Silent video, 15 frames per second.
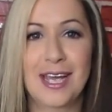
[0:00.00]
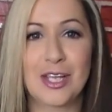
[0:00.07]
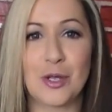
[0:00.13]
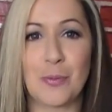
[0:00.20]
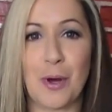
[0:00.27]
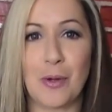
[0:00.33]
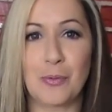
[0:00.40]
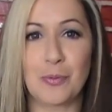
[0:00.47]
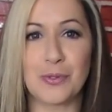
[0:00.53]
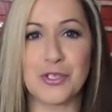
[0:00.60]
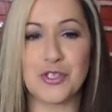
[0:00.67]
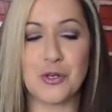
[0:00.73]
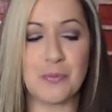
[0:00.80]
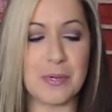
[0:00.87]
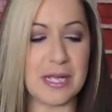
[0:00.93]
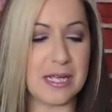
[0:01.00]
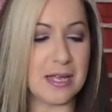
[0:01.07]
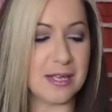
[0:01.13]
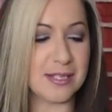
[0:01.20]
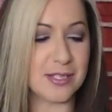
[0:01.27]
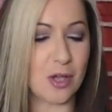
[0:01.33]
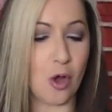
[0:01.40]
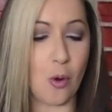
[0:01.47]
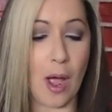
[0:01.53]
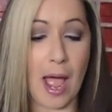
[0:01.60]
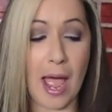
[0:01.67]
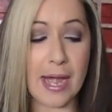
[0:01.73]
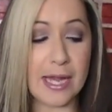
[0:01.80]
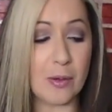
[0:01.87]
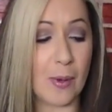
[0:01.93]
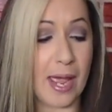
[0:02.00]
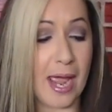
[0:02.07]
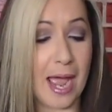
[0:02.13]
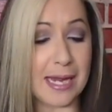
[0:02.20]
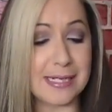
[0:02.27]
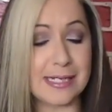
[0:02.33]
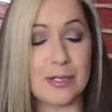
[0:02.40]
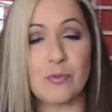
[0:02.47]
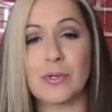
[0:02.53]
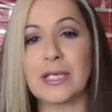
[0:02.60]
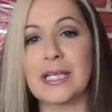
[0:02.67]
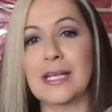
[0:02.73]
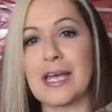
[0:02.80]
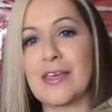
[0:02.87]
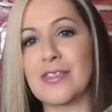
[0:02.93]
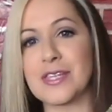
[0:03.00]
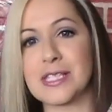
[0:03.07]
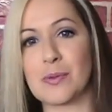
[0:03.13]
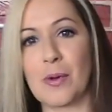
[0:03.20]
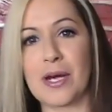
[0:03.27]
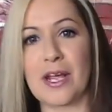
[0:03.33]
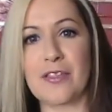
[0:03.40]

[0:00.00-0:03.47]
you probably should be. So anyway, I did really like this one.